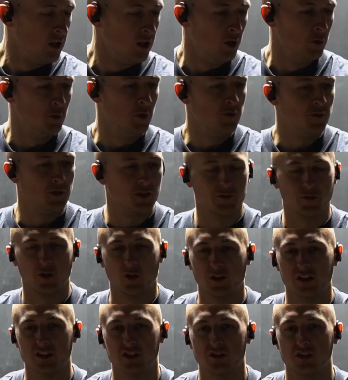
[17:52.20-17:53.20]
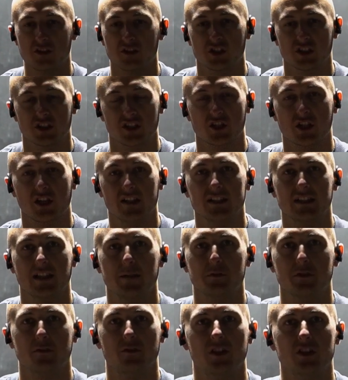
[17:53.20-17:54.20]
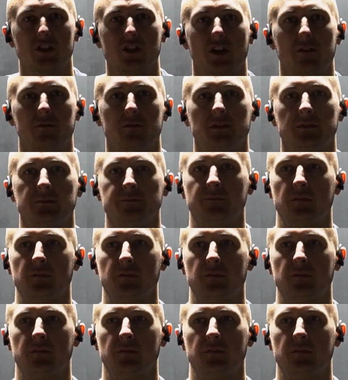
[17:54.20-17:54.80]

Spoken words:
The movement's focused on just the triceps to finish off.